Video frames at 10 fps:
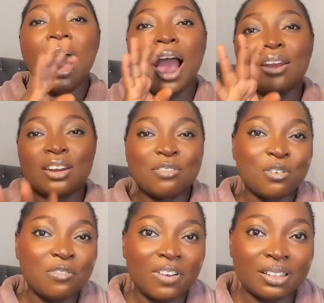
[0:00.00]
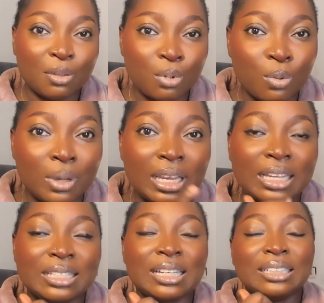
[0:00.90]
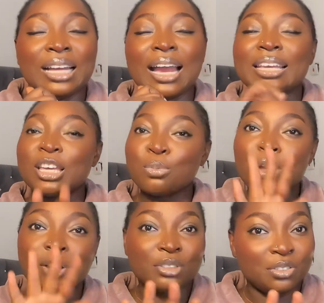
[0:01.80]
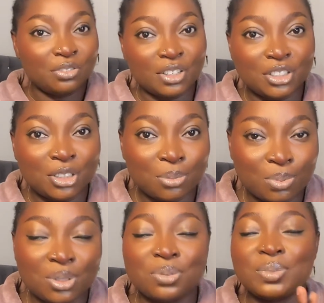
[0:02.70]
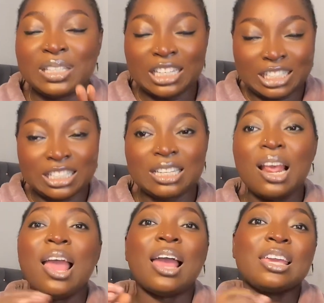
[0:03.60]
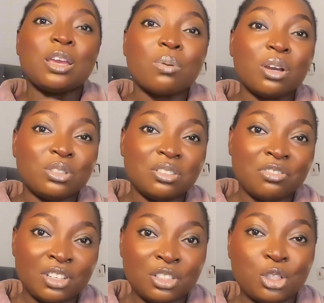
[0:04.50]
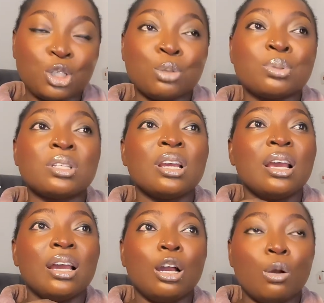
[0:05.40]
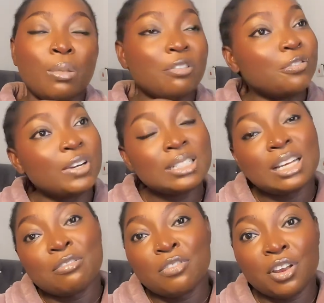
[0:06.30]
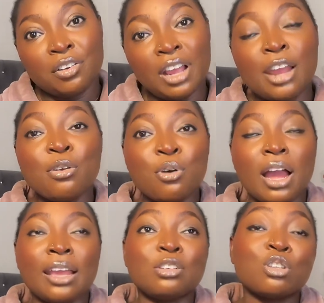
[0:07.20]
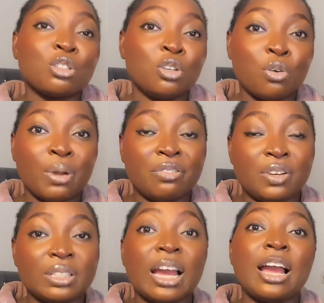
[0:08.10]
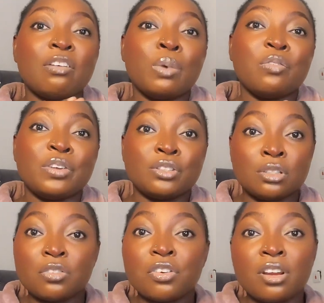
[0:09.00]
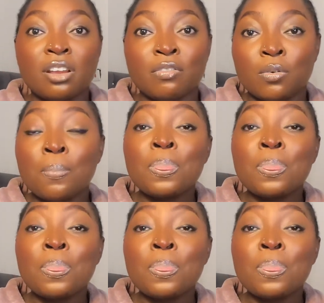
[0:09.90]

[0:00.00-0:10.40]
Another fun fact about me is that I keep healthy friendships. Yes, I keep healthy friendships. My friends are very, I know I study all my friends. I have my friends on different level.